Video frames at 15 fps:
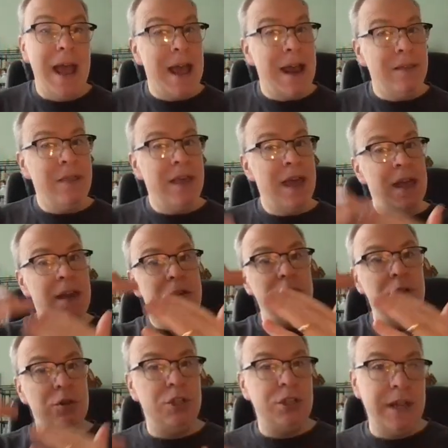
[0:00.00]
And then
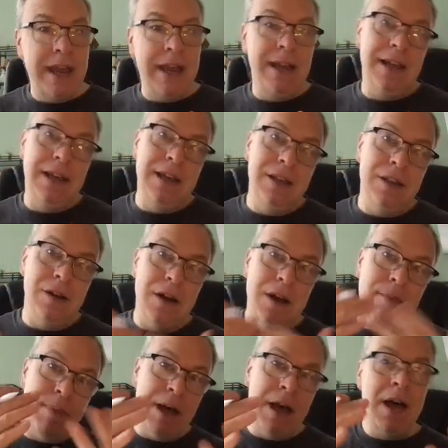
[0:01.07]
you shade either
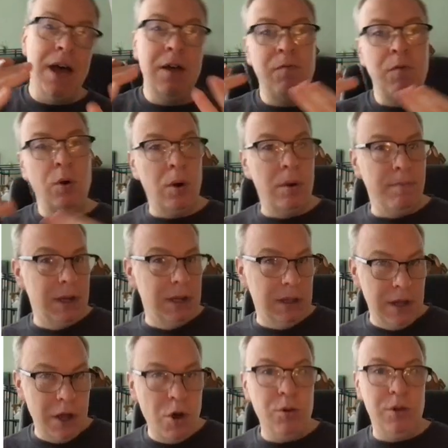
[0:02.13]
above or
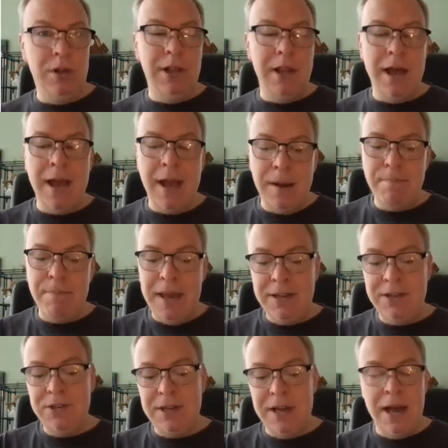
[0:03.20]
below the line
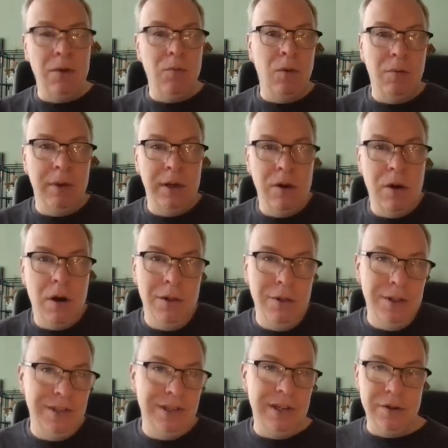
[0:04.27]
based on what we call
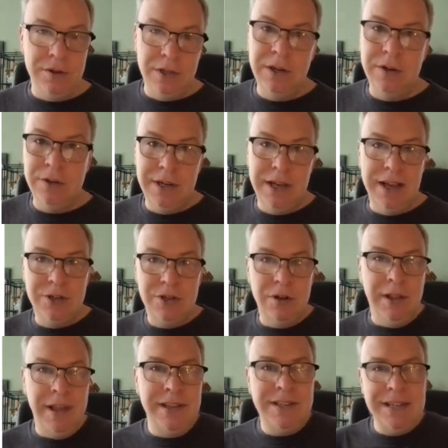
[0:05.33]
the 0, 0 test. So
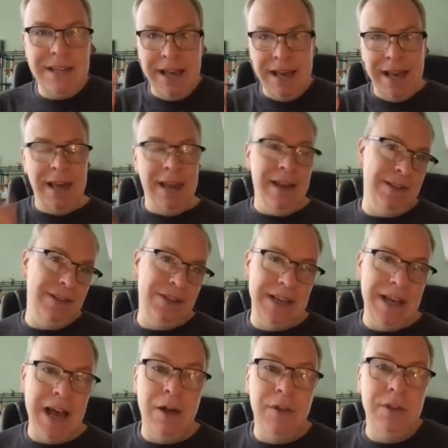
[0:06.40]
let's dig in and see
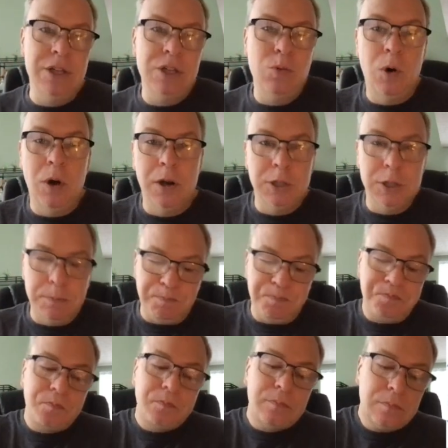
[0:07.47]
how this works.
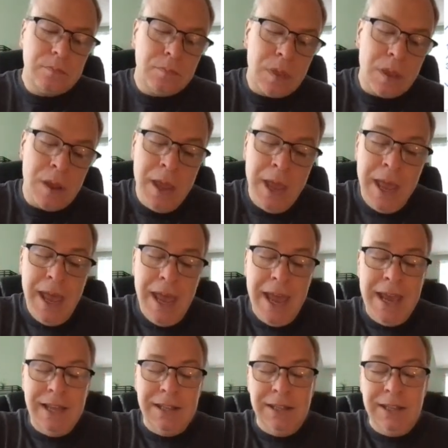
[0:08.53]

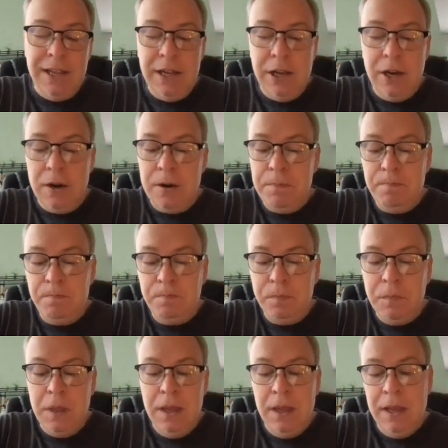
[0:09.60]
A linear
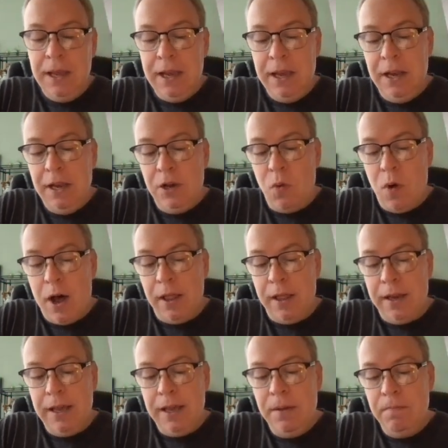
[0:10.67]

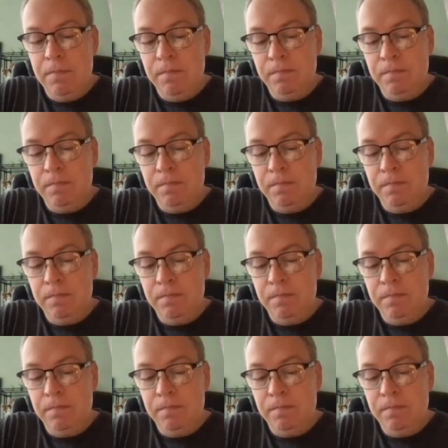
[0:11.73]
inequality